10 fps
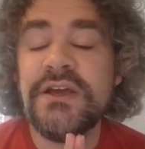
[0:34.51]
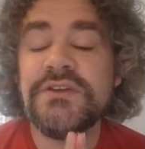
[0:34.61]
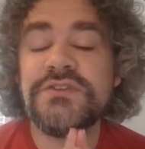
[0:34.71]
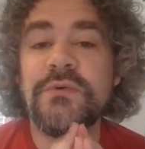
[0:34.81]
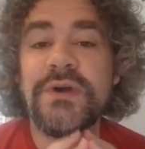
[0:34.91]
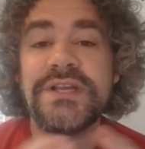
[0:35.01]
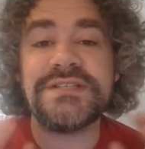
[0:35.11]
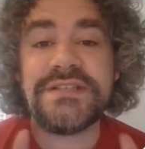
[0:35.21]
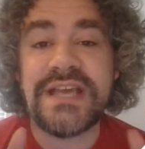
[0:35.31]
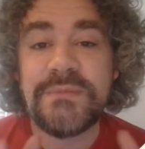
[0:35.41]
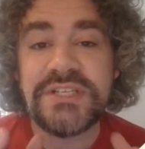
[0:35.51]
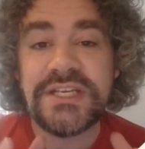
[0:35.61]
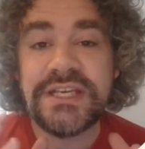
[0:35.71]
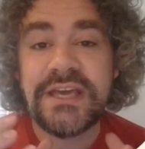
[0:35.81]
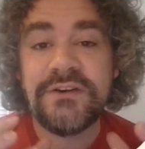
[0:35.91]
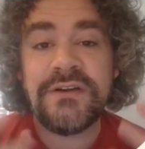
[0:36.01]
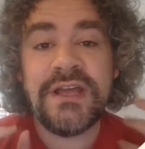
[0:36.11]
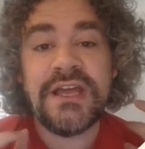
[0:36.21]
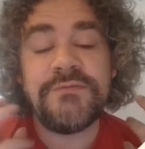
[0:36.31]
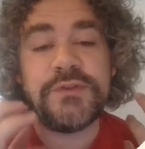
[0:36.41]
So, what is a damage indicator?
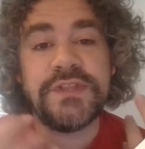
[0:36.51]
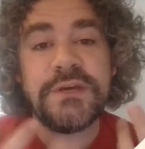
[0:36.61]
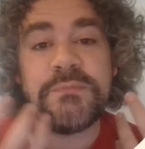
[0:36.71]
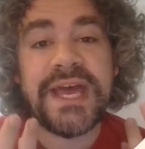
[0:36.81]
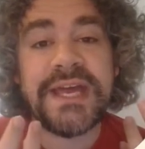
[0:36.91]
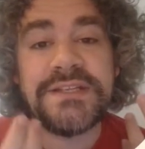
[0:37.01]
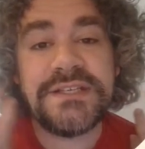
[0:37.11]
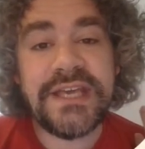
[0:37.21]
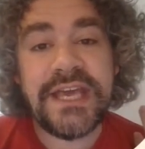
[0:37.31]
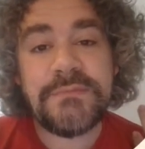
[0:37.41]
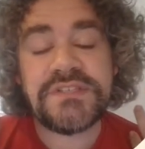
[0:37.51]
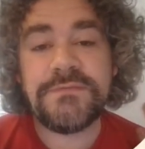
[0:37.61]
If you think back to games,